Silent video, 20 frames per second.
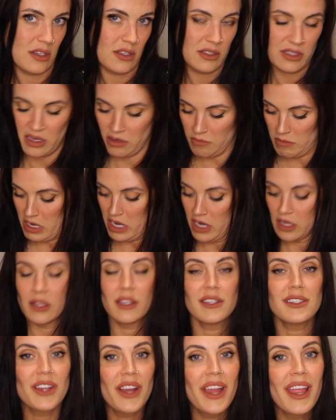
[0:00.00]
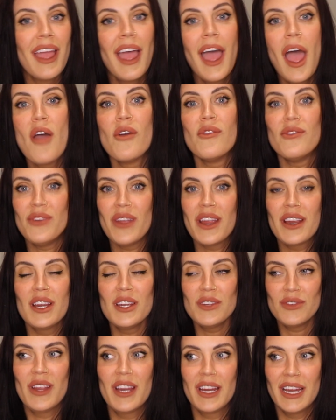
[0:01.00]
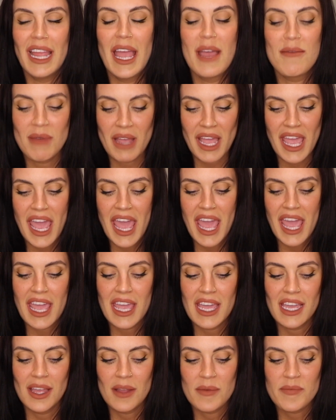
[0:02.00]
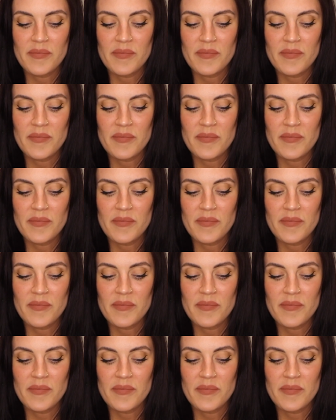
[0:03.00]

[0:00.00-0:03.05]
stuck in my necklace, sorry. Very, very MIA,